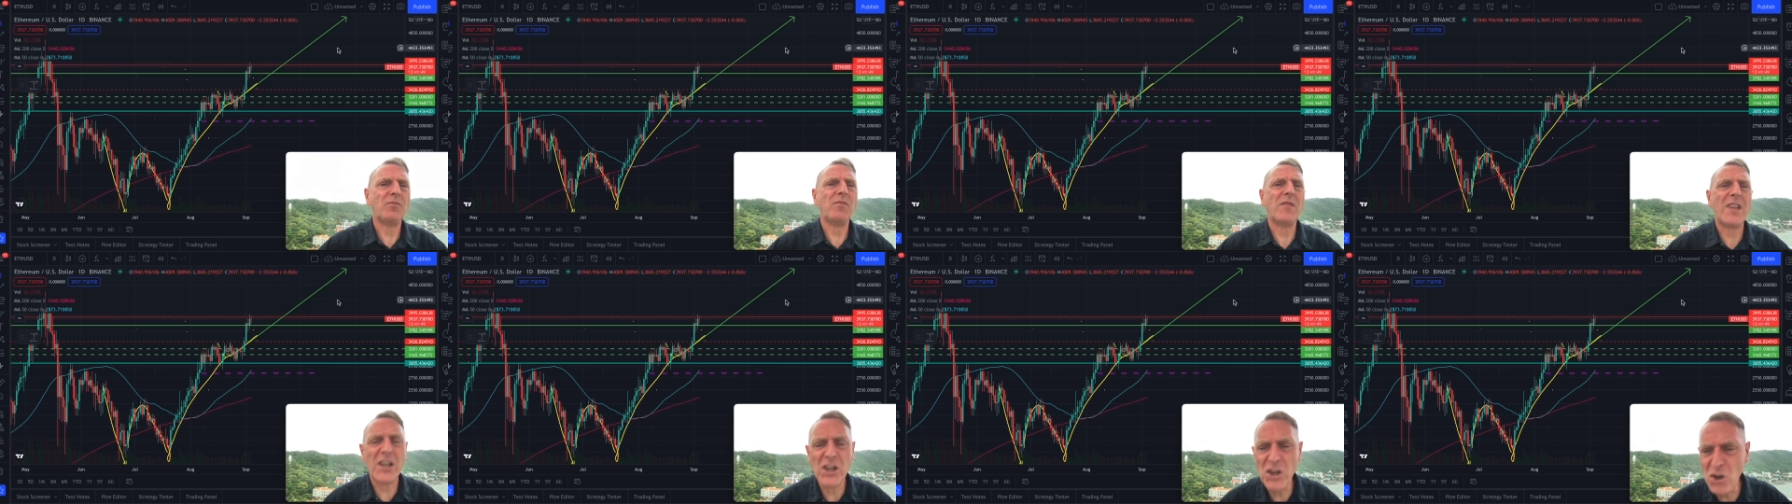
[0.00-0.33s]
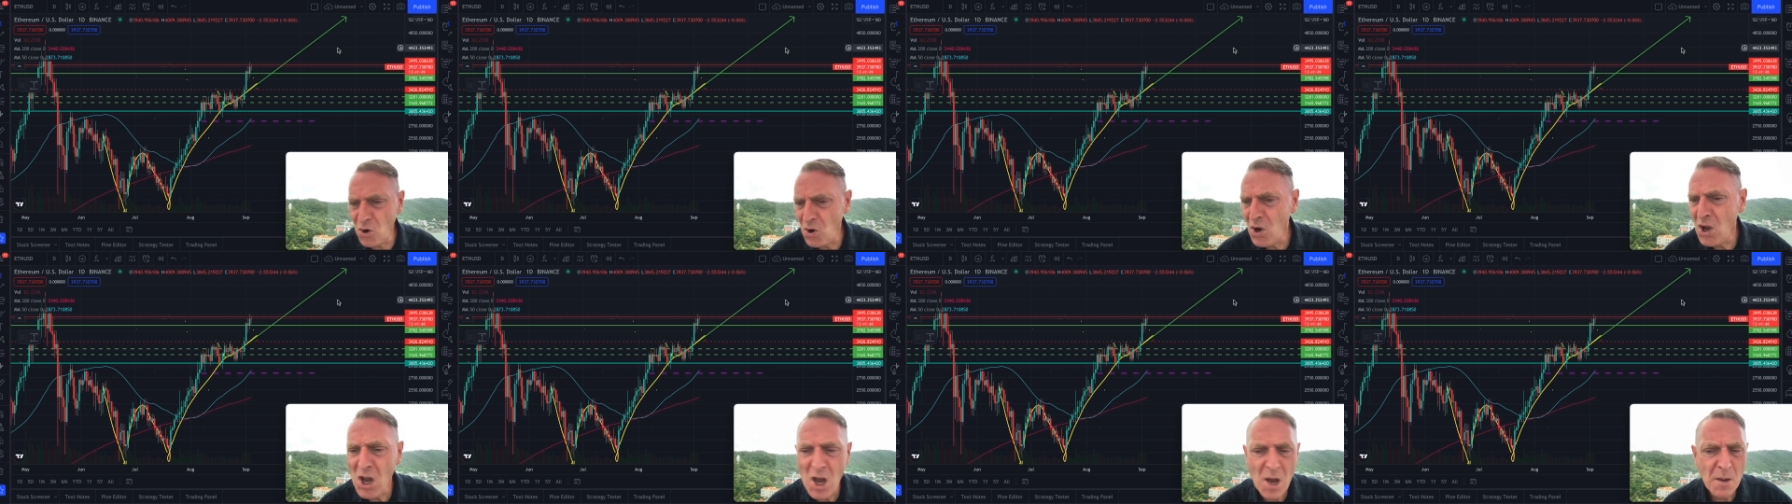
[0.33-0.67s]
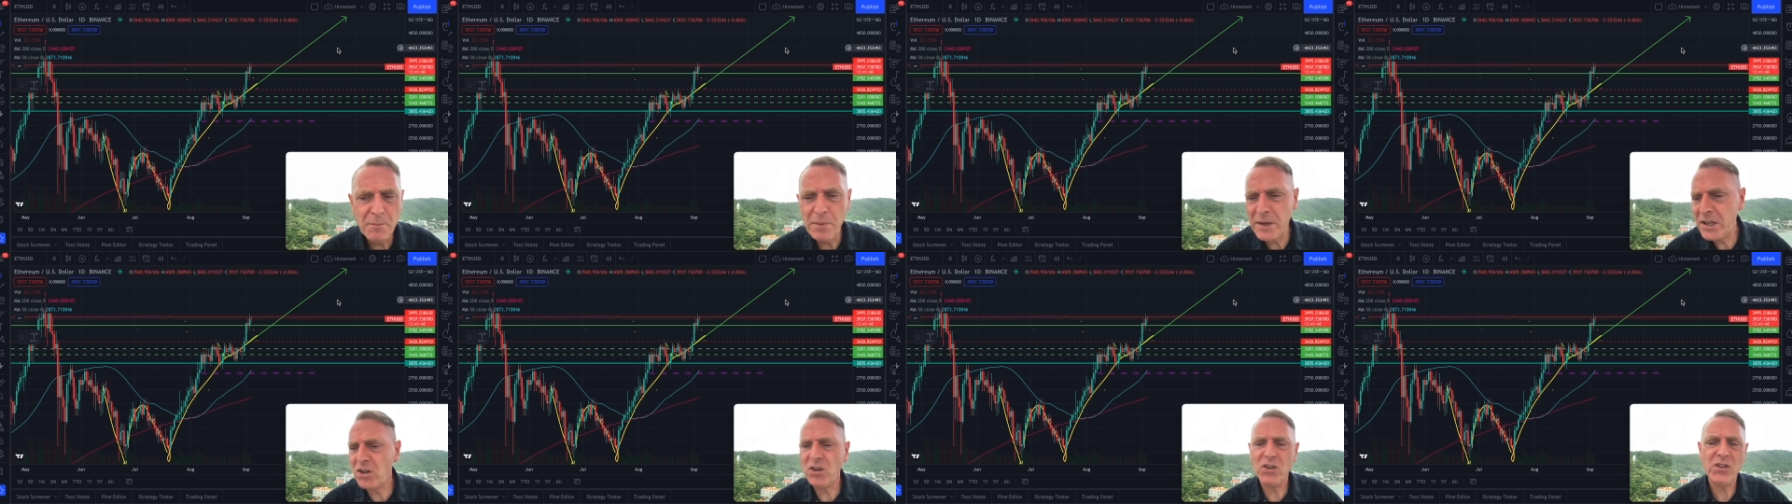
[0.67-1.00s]
You know,
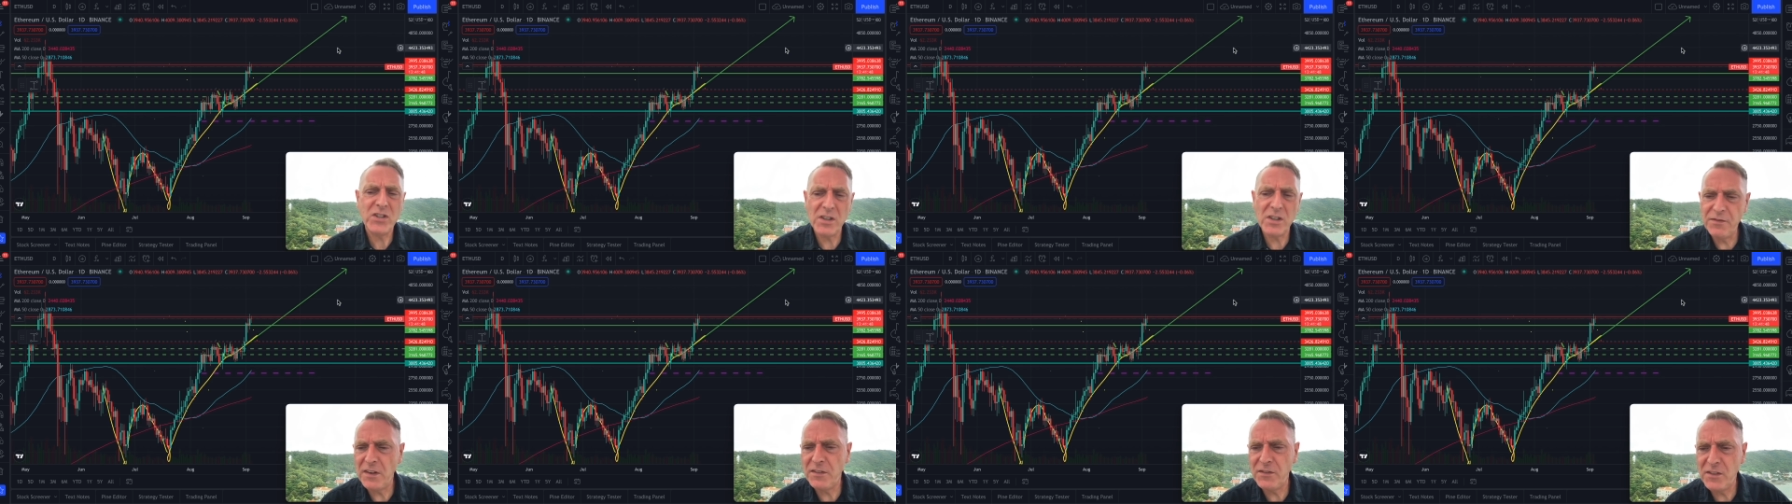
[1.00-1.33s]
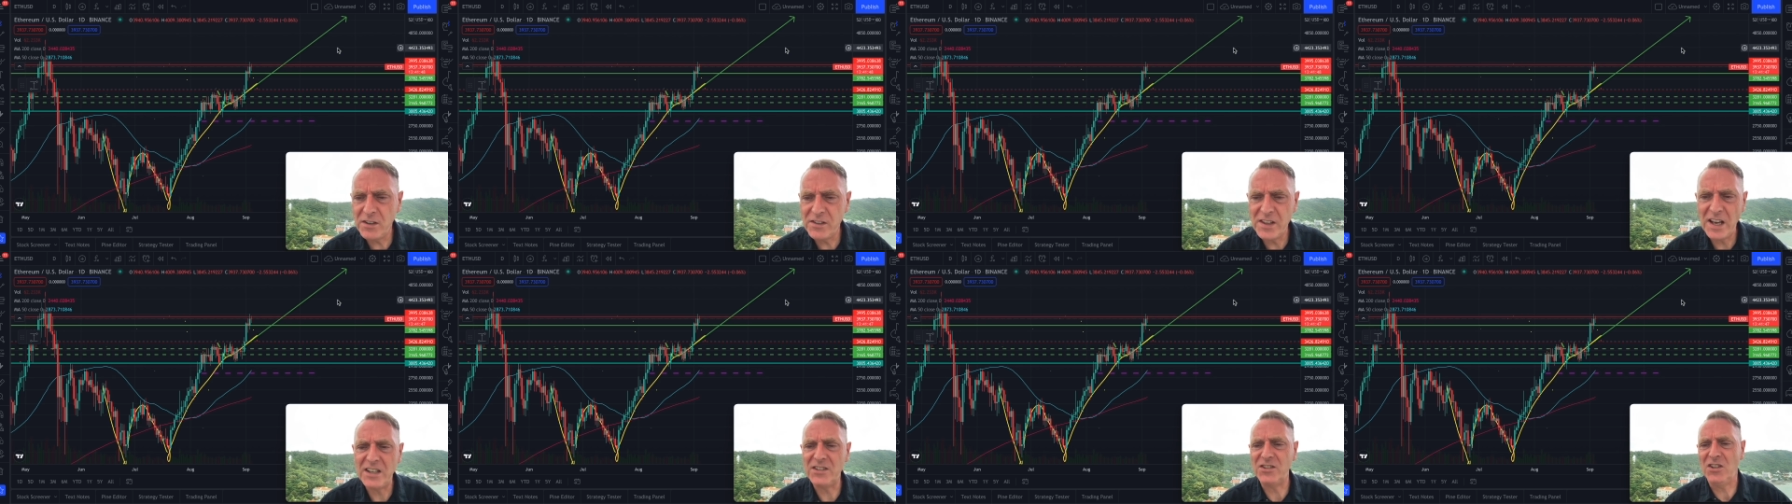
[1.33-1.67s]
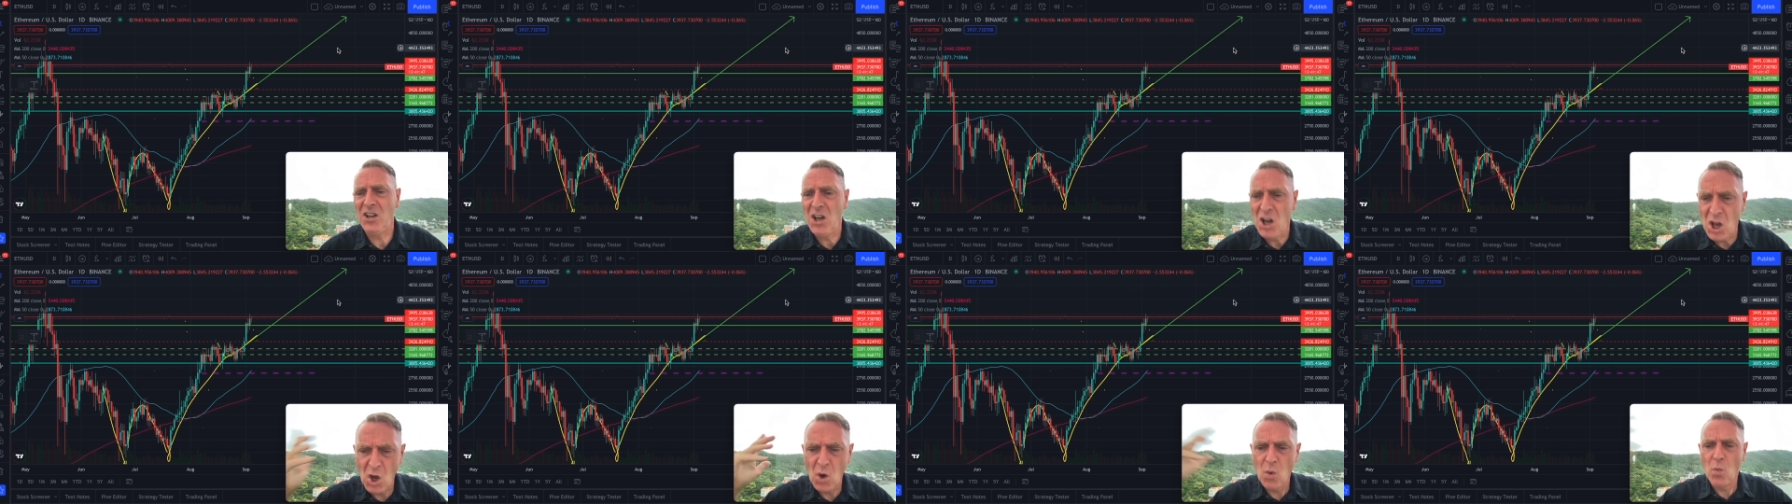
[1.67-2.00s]
Bitcoin's at 50,000.
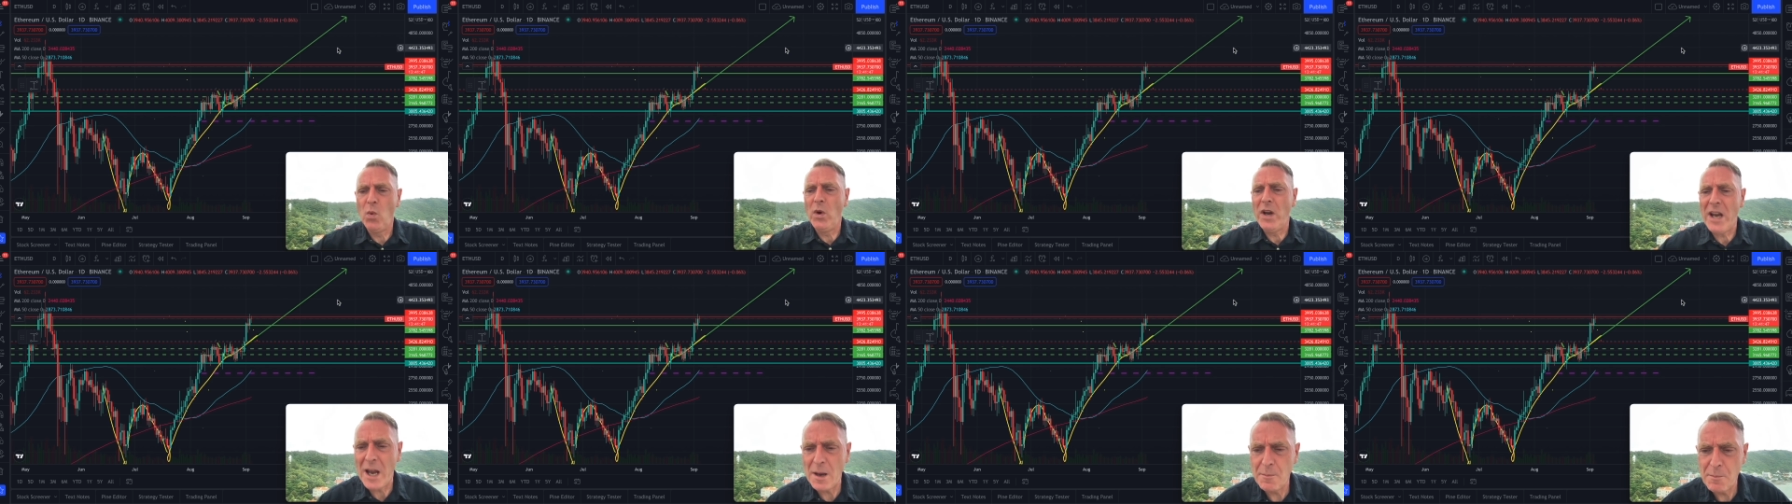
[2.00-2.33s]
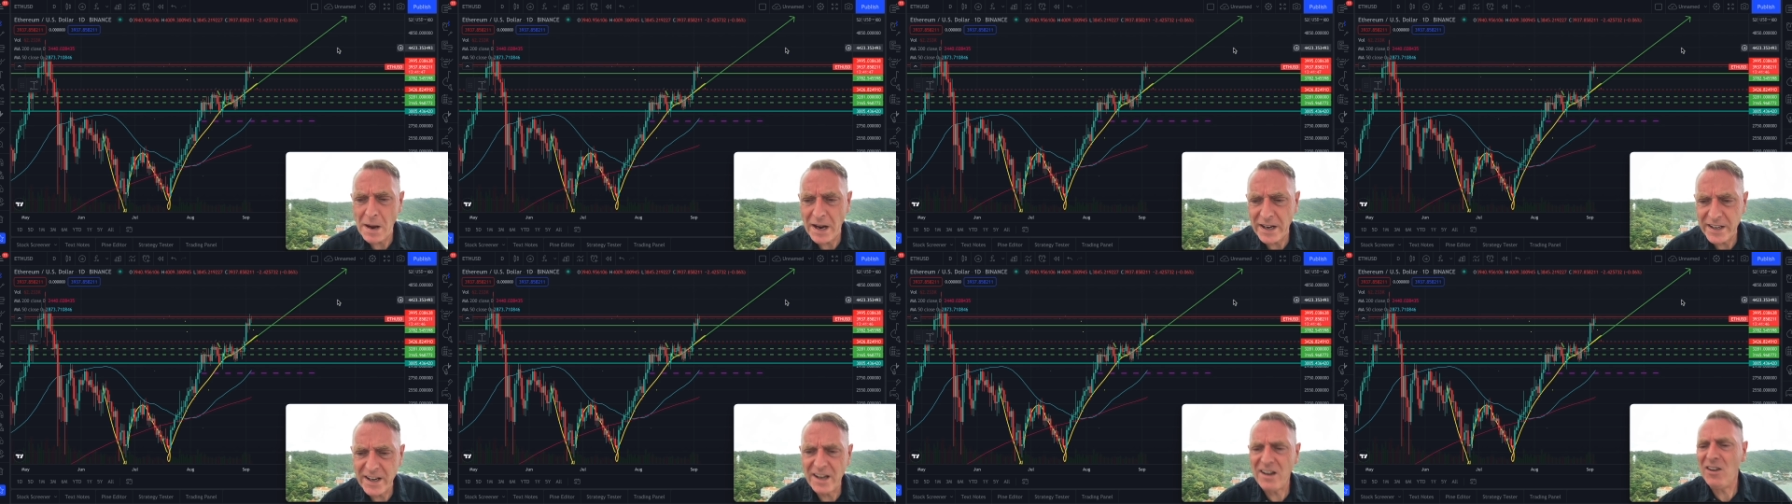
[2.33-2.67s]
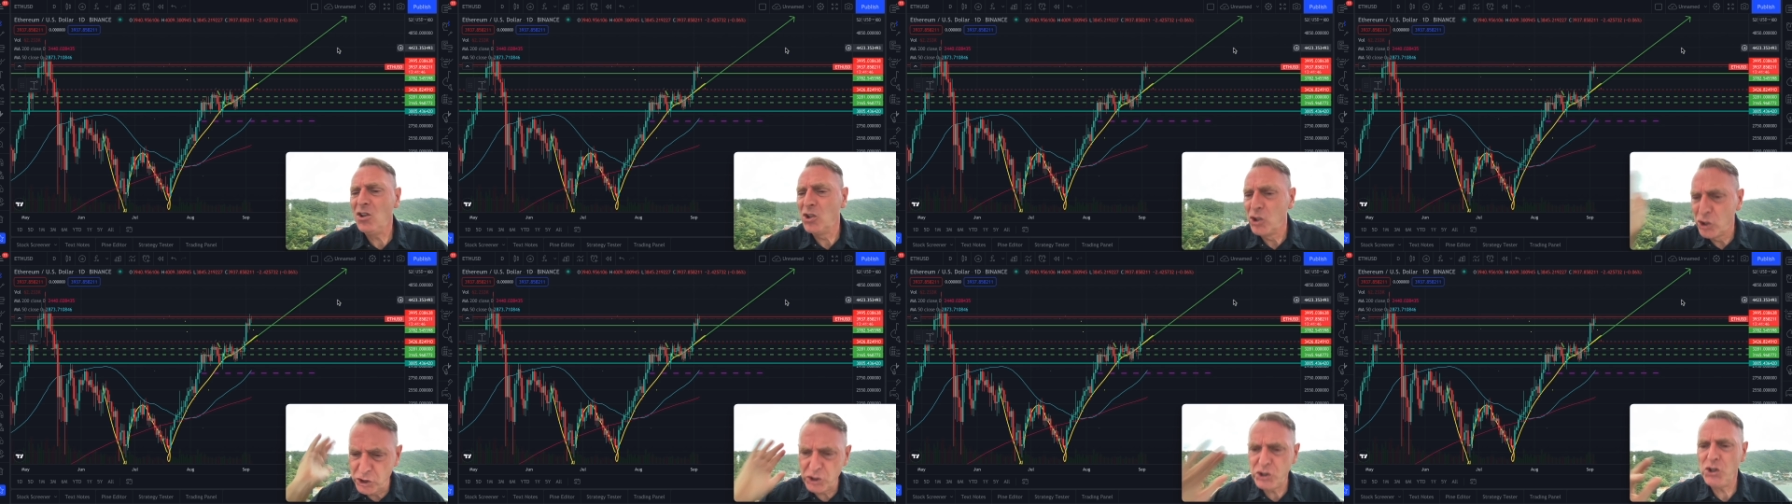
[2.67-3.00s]
Would I buy now?
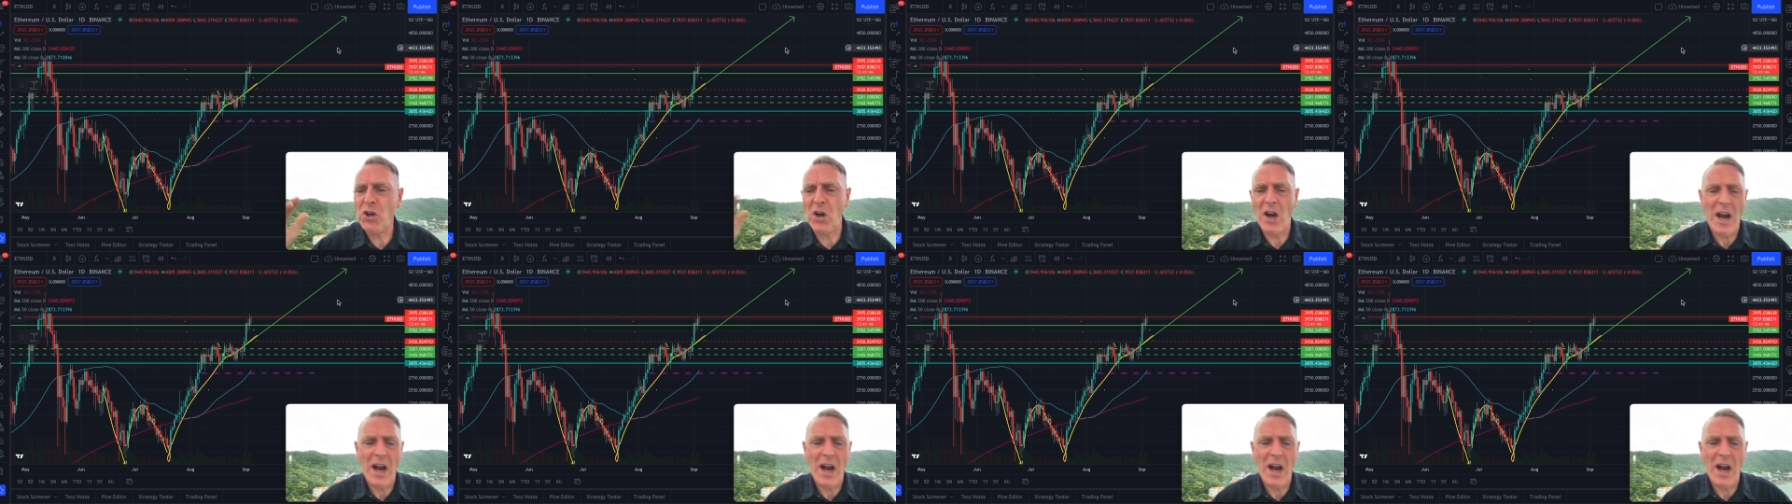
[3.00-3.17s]
Sure.